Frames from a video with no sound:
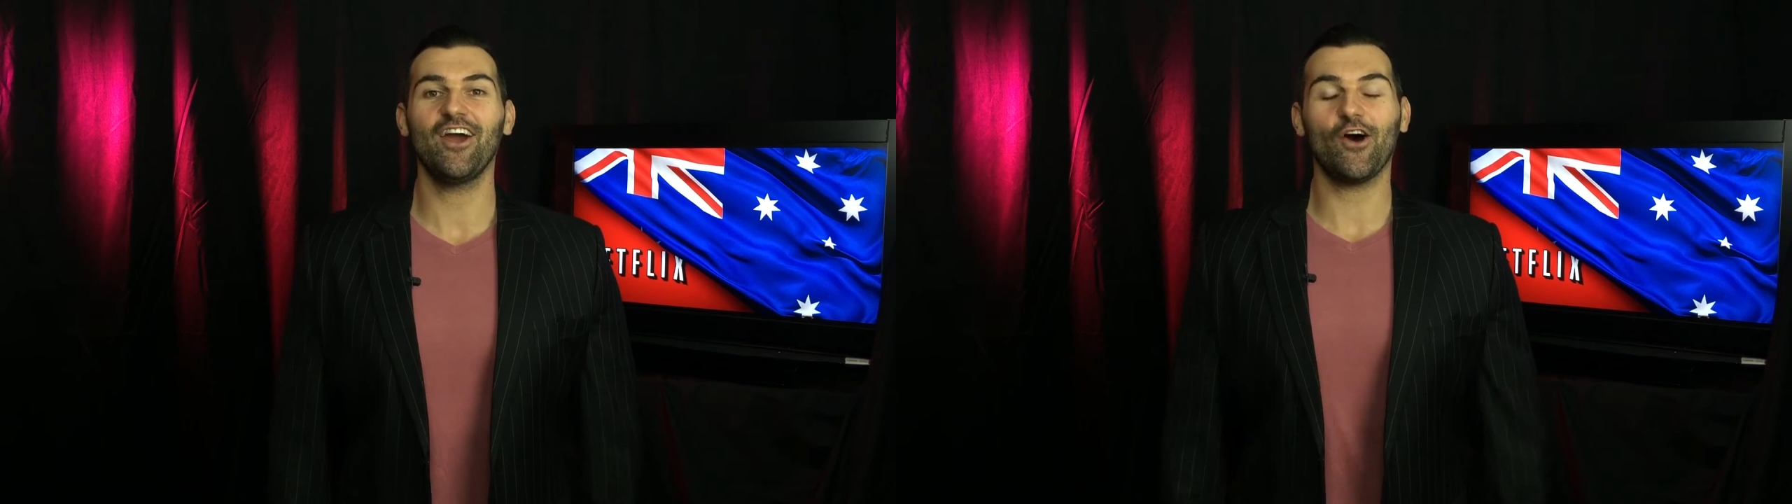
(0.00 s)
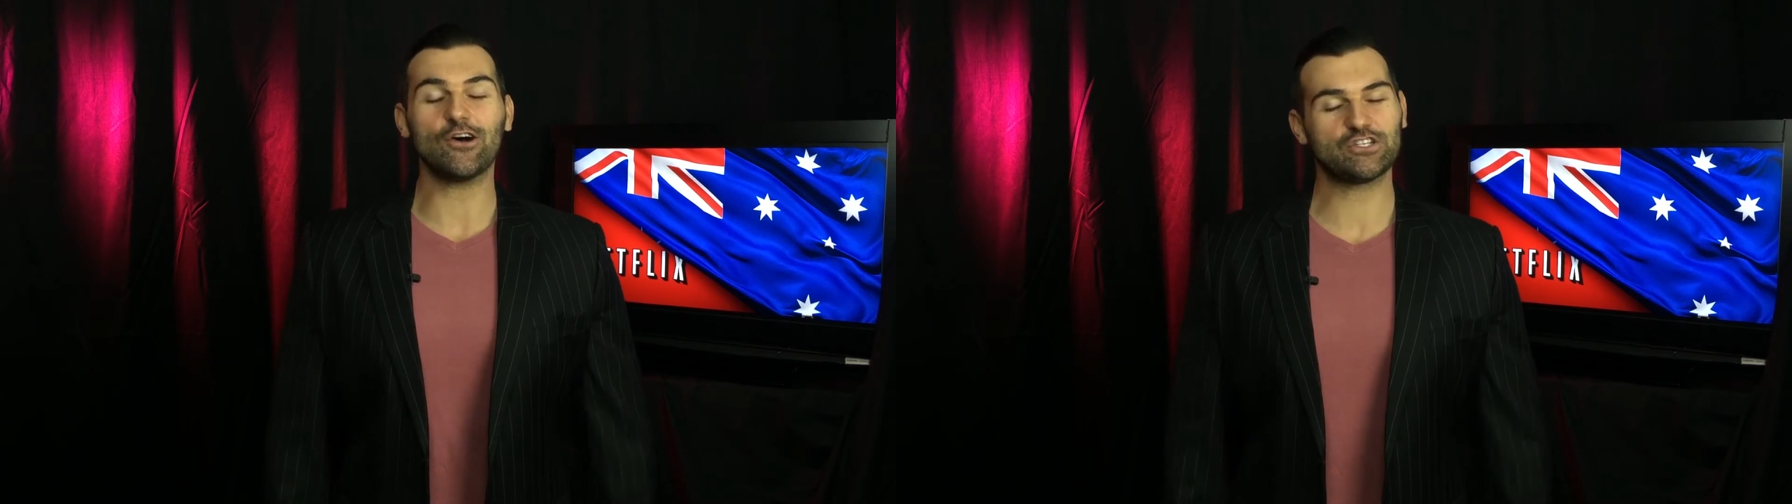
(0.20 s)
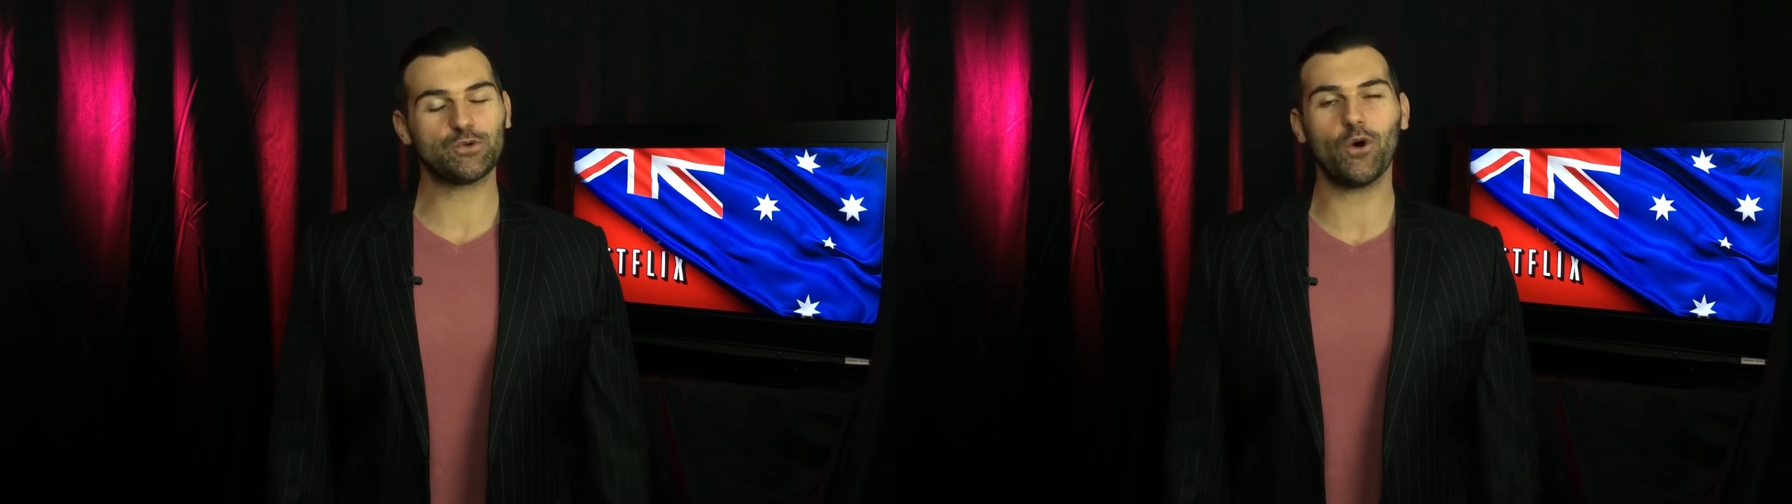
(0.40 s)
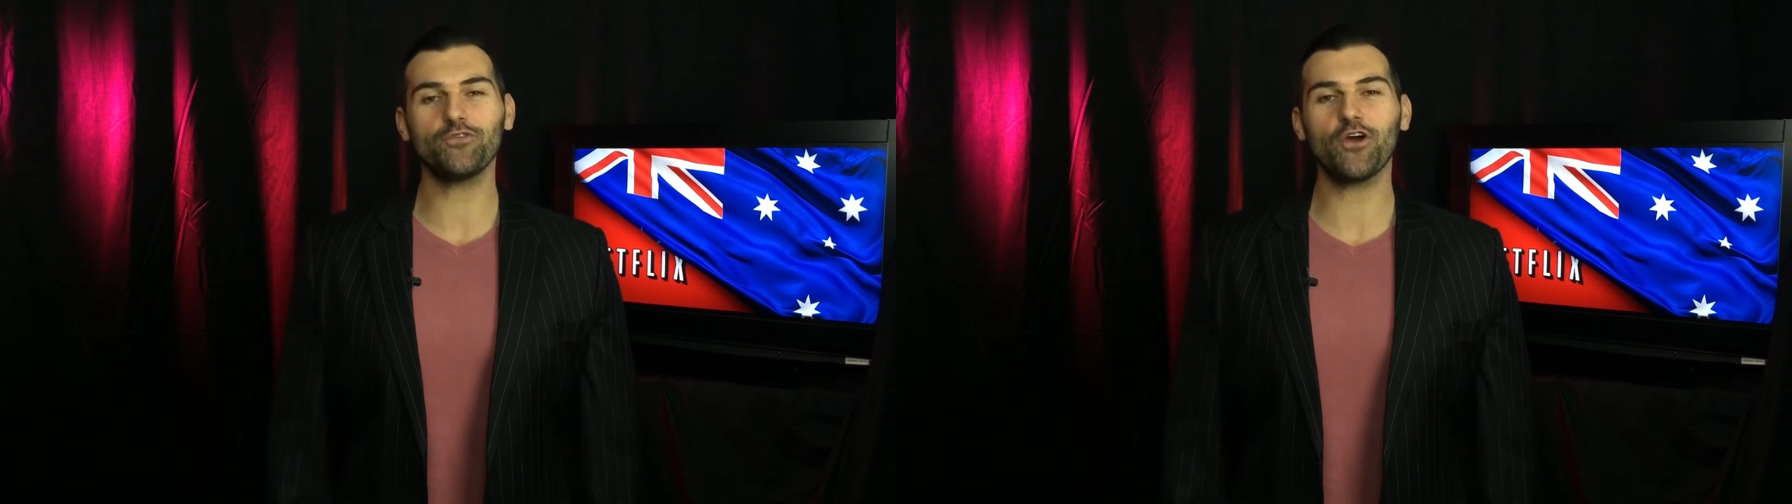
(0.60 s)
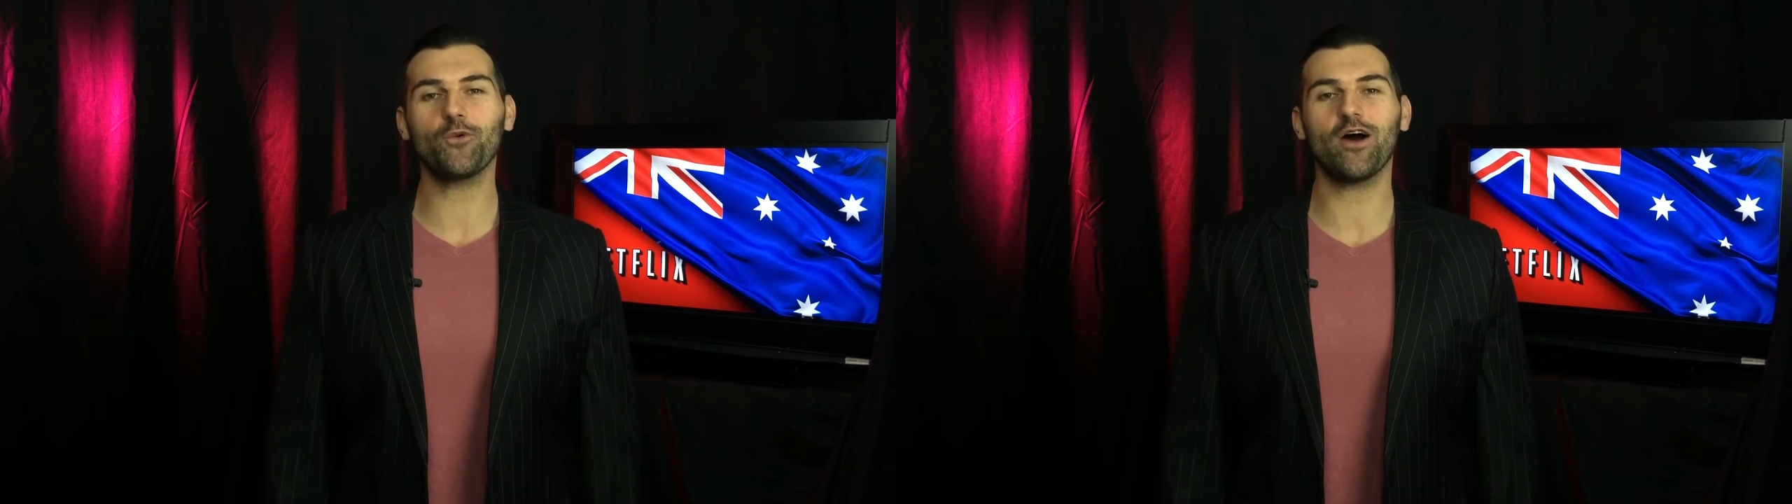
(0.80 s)
On
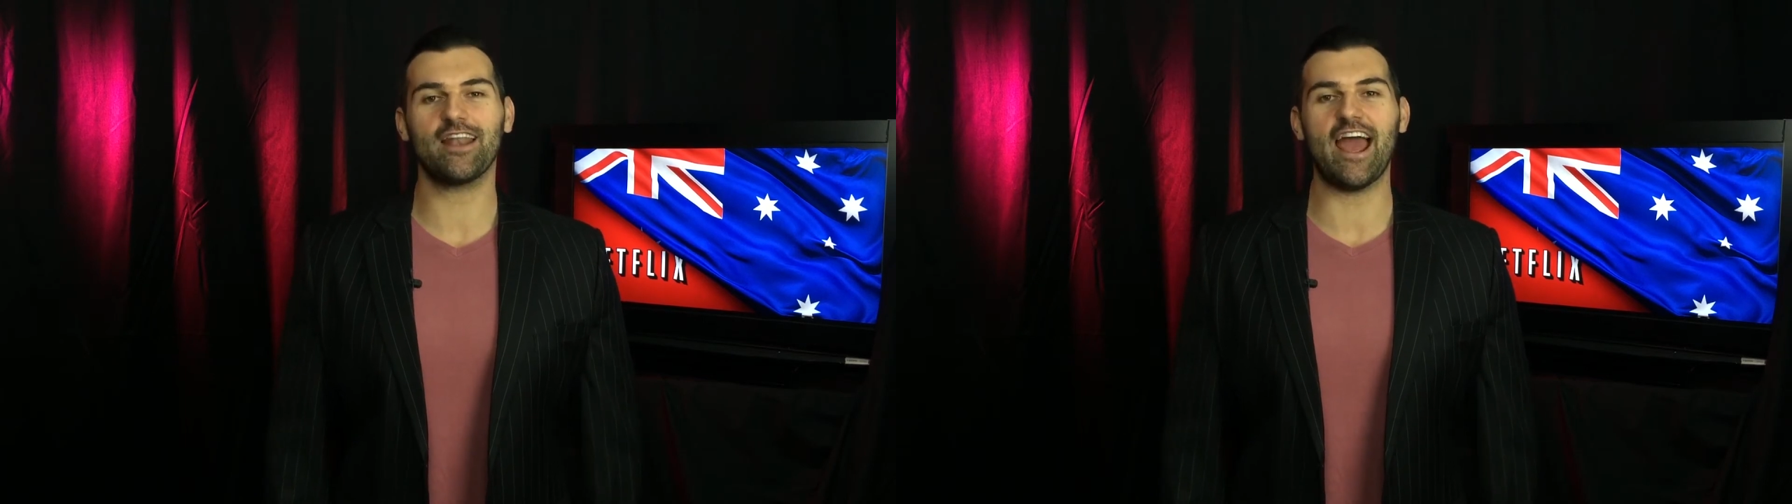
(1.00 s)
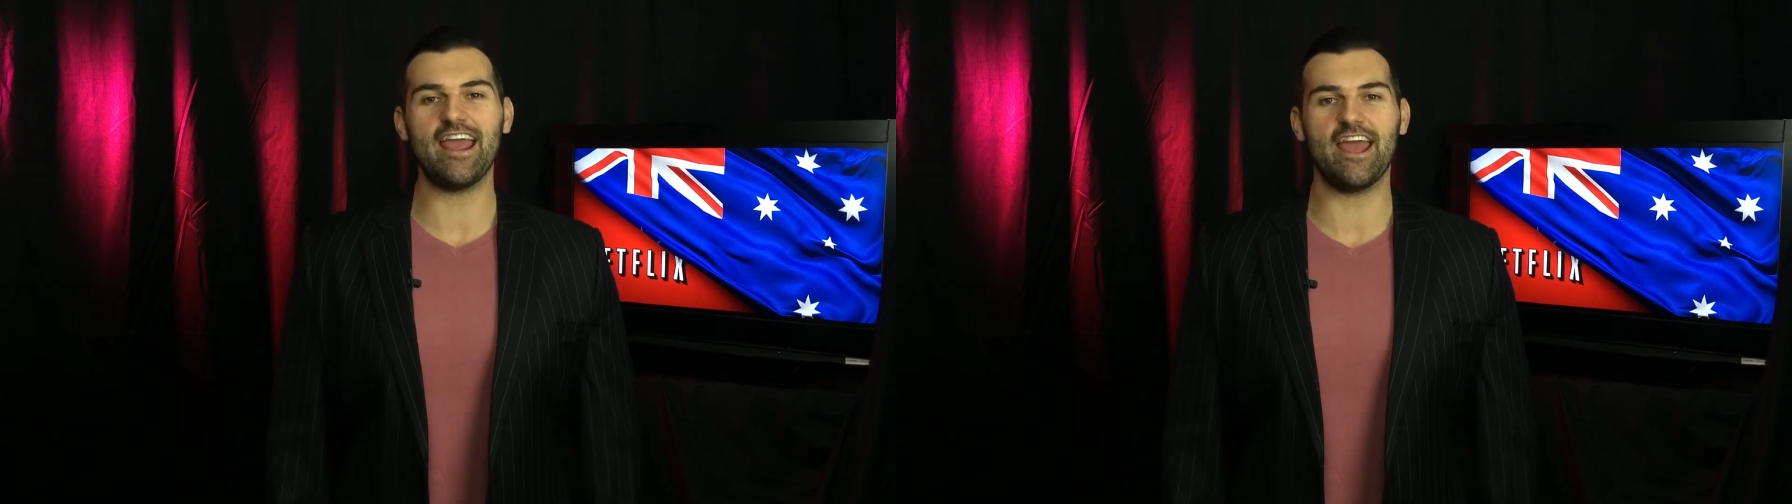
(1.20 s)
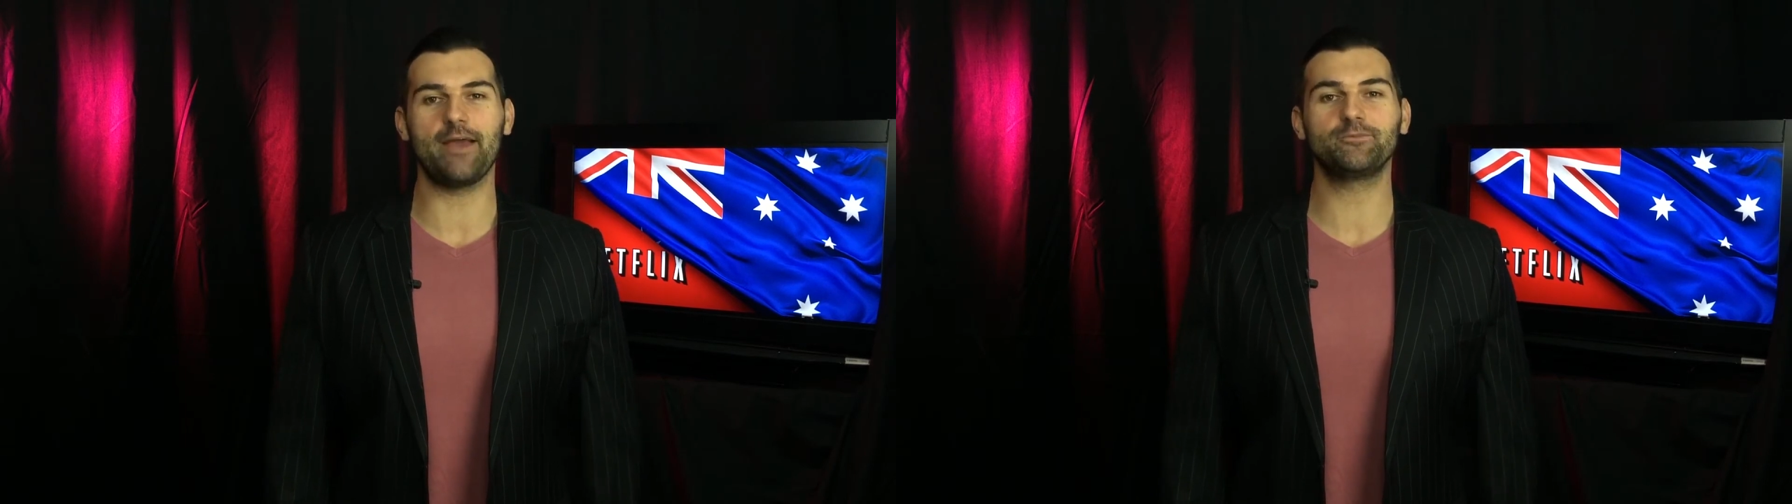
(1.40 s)
12:01 a.m.